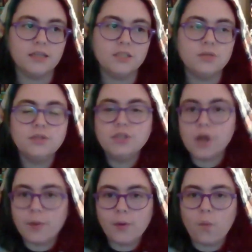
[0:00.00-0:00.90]
to
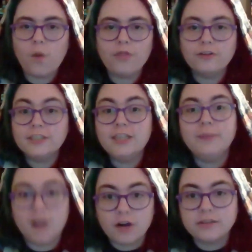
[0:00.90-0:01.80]
determine what their
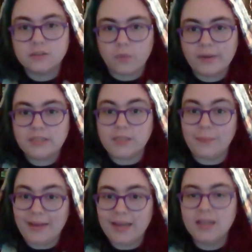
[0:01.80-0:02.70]
TBR is going to
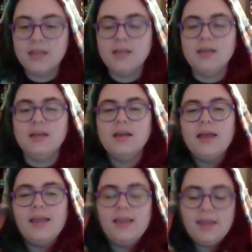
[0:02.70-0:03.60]
be.
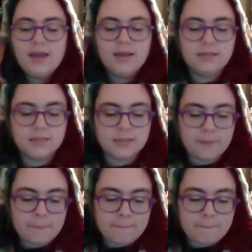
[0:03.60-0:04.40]
And